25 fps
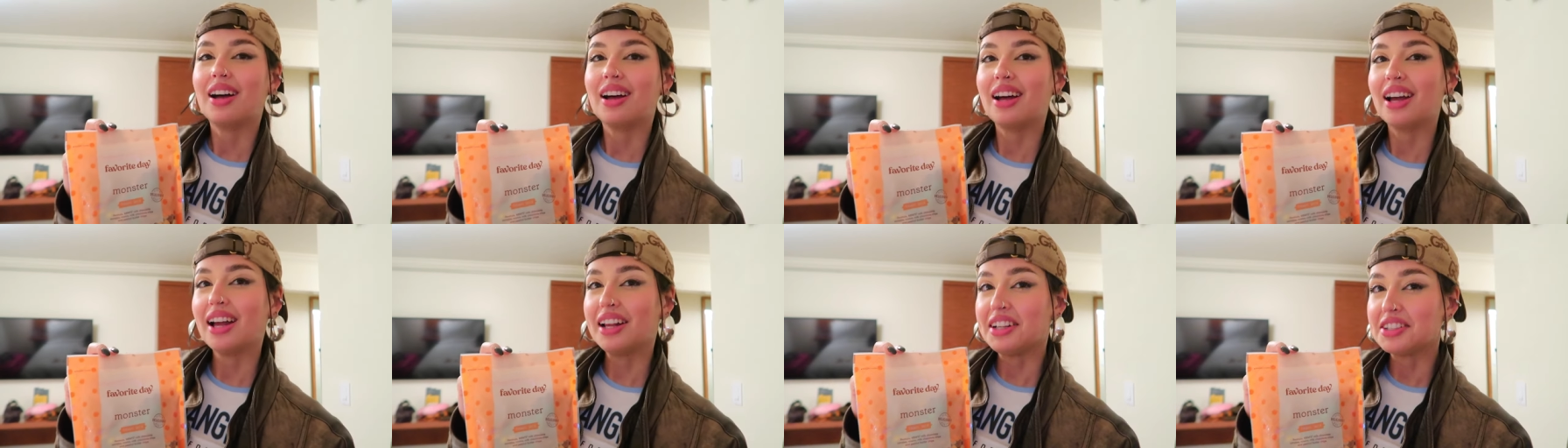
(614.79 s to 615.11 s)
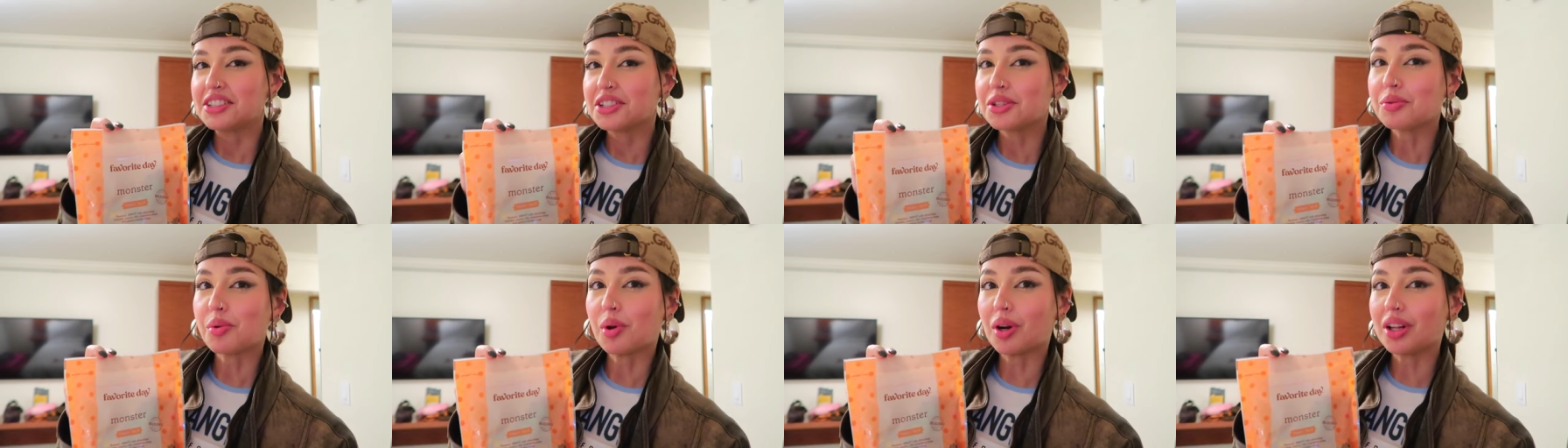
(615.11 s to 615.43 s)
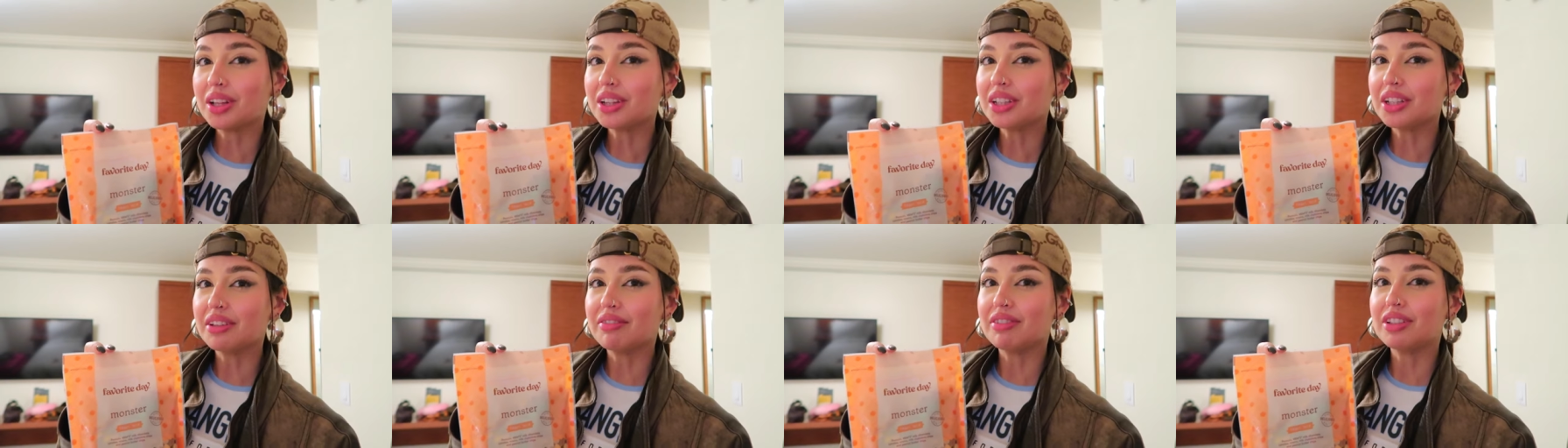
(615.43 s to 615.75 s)
I just want
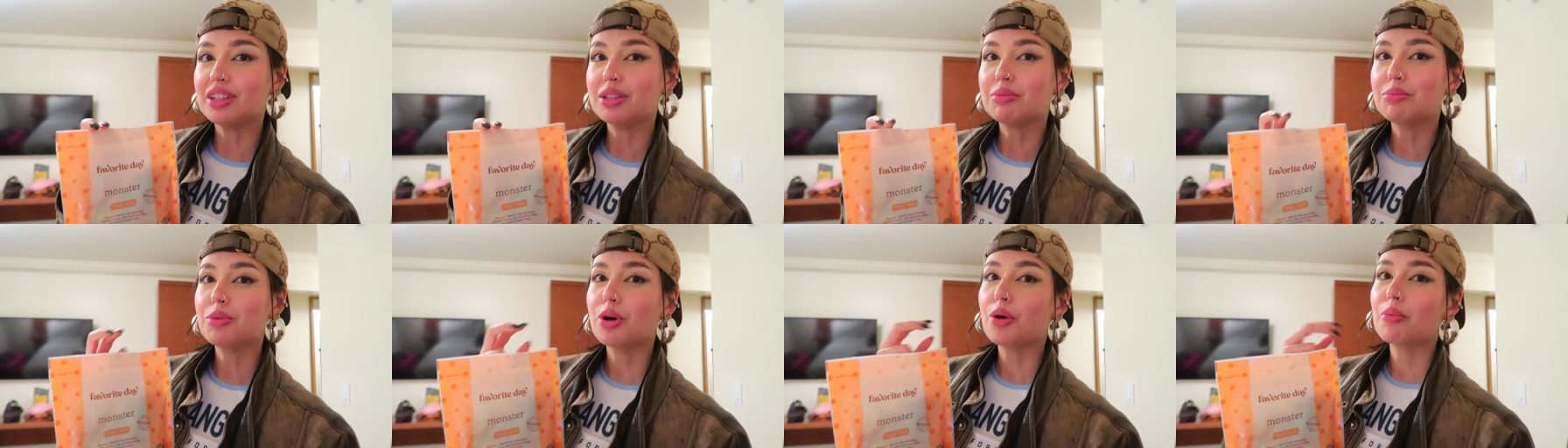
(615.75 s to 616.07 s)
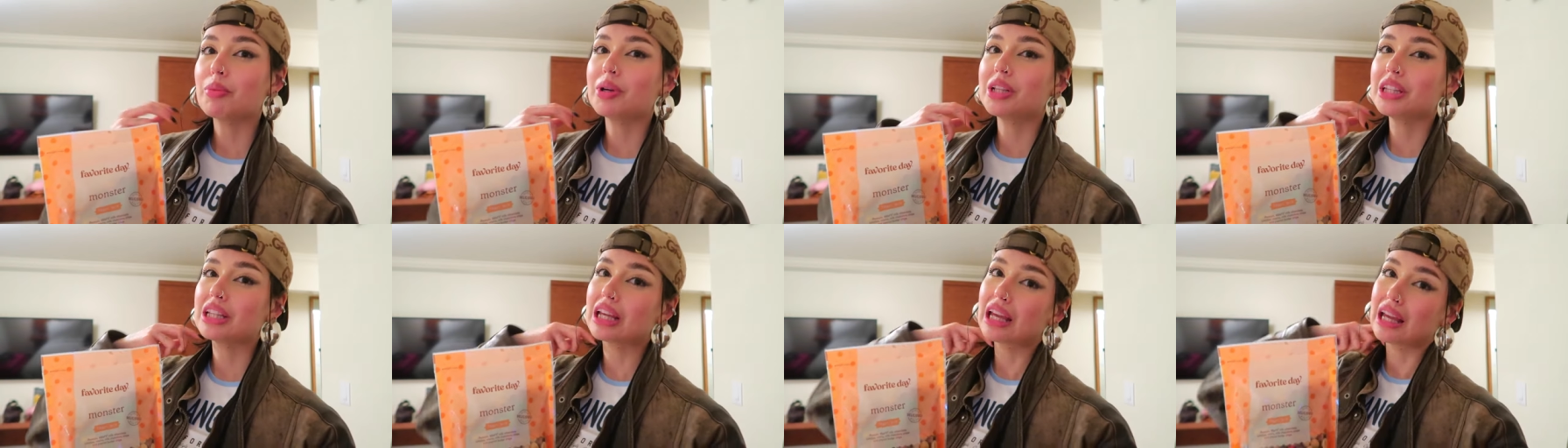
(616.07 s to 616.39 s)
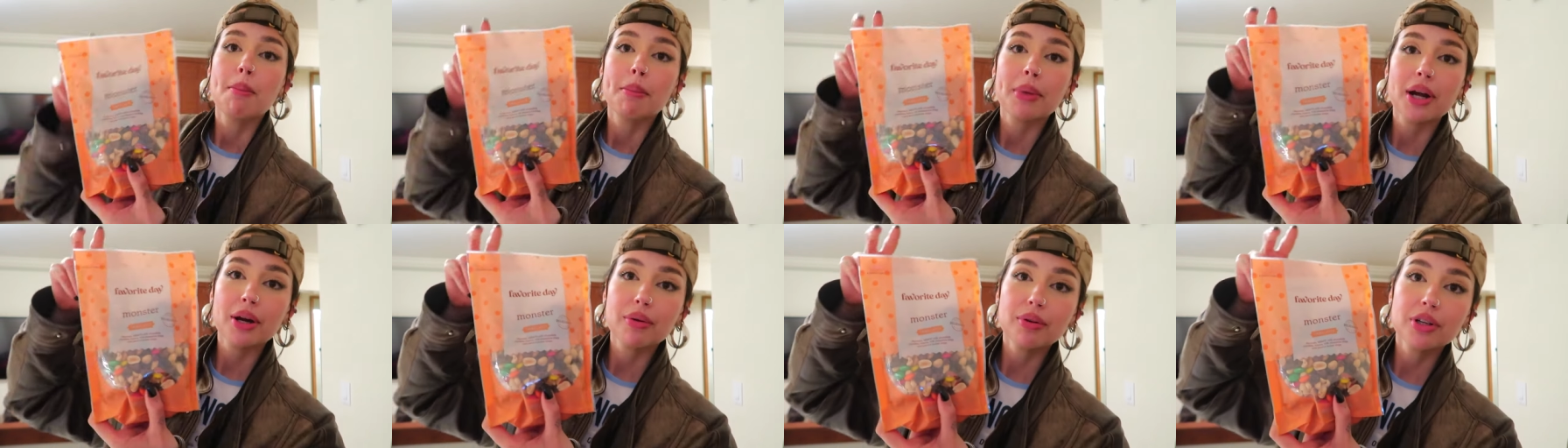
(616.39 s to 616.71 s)
to live in the moment.
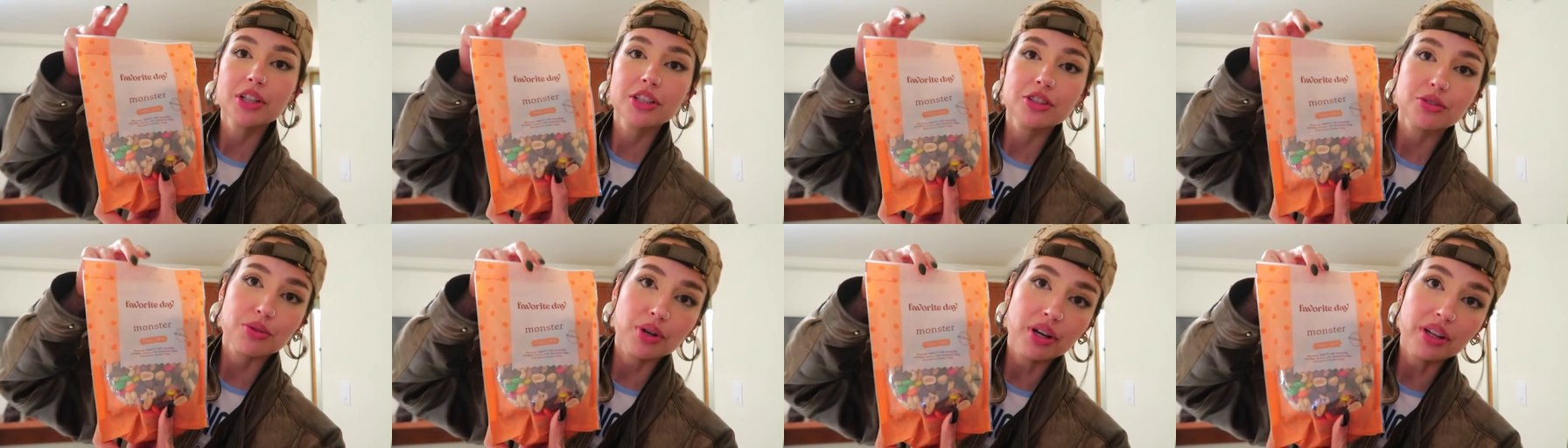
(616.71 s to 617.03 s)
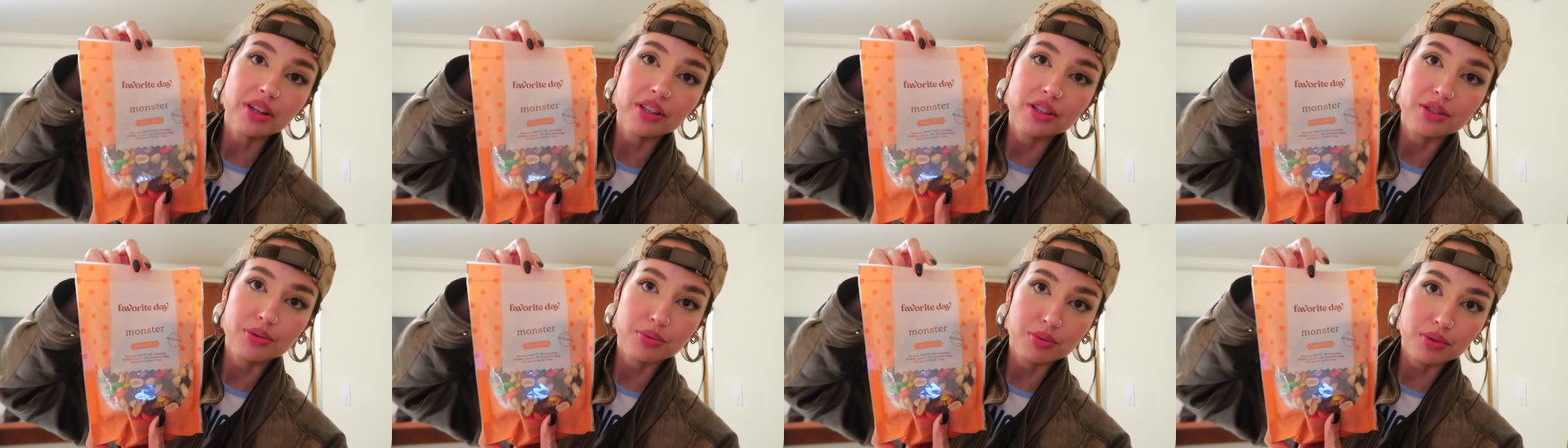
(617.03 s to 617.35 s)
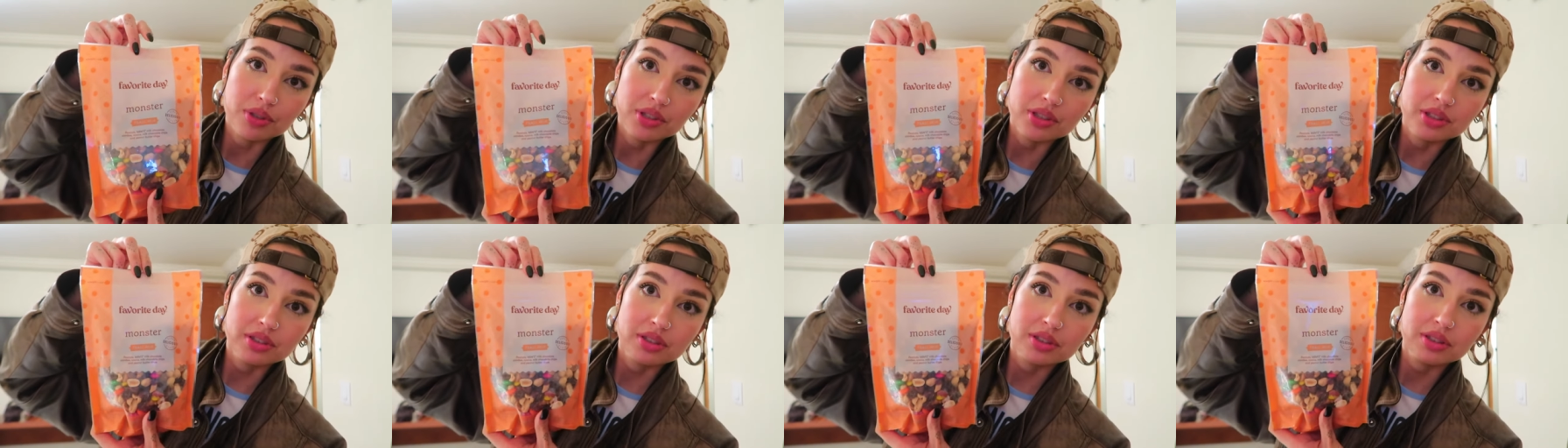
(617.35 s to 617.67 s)
But I want to try these
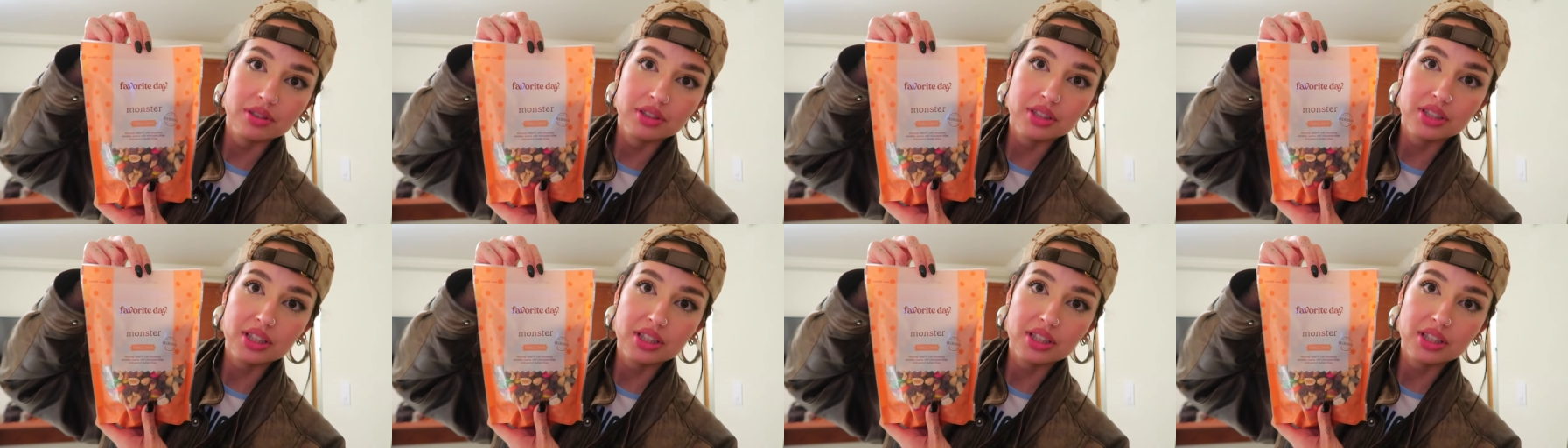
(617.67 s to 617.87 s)
ones.